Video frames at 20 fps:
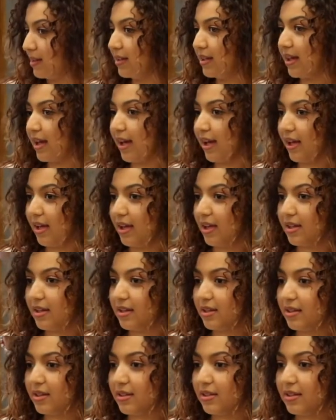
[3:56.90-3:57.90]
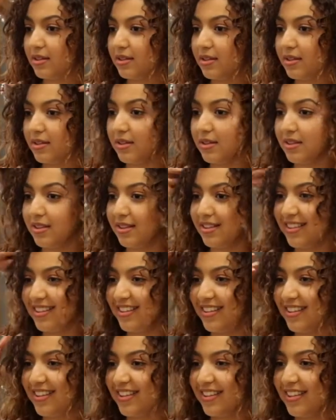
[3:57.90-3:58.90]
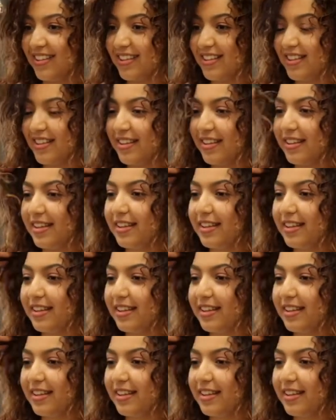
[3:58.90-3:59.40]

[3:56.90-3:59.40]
No words are spoken by the person on screen.